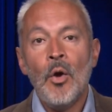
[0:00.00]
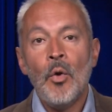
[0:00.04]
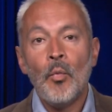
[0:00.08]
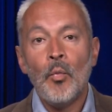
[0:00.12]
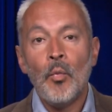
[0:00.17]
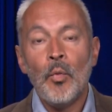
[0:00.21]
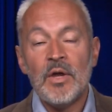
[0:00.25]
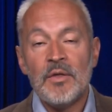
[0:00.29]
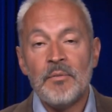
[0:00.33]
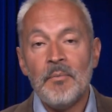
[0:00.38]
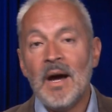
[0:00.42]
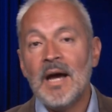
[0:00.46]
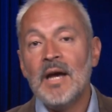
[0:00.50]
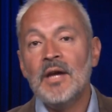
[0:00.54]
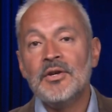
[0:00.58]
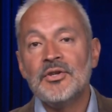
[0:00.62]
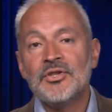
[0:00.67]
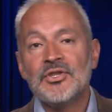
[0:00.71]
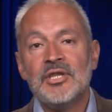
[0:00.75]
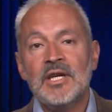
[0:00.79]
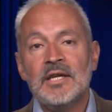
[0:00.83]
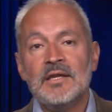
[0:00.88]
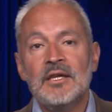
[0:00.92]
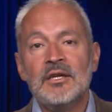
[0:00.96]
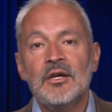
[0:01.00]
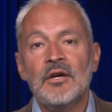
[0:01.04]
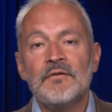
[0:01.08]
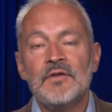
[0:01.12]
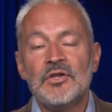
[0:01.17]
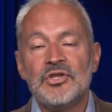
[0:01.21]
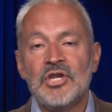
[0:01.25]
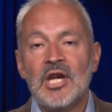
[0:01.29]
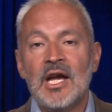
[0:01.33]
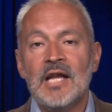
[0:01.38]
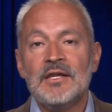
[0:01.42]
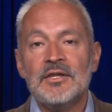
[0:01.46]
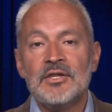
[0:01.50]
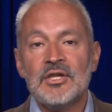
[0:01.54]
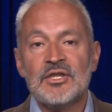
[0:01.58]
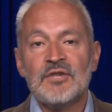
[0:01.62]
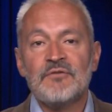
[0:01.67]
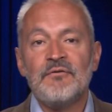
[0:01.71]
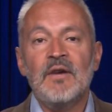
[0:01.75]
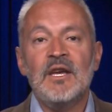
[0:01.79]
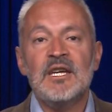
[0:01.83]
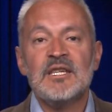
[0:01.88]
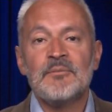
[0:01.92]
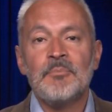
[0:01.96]
With my understanding of the challenges
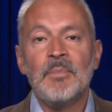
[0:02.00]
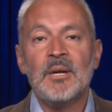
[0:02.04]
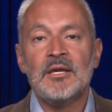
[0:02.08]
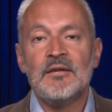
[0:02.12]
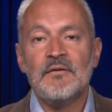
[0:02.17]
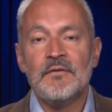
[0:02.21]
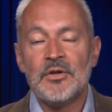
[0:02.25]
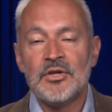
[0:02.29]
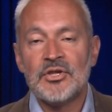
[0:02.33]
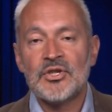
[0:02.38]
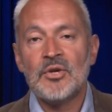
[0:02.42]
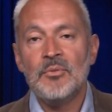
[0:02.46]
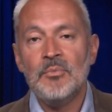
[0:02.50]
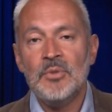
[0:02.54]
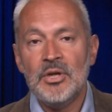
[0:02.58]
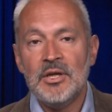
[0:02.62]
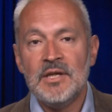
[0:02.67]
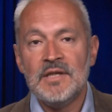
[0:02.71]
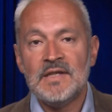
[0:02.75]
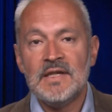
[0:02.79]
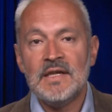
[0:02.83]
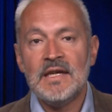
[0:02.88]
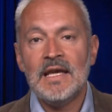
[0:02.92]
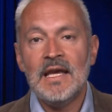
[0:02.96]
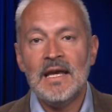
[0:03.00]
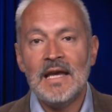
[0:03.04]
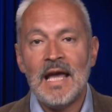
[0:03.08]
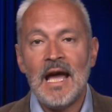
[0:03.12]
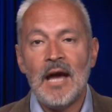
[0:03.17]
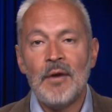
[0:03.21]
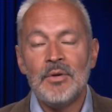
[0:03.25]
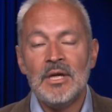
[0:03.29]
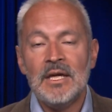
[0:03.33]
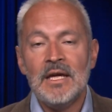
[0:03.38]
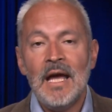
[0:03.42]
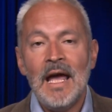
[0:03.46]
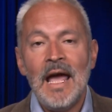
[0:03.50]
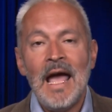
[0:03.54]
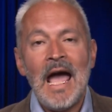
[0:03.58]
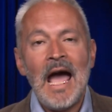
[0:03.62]
faced by diverse communities in King County,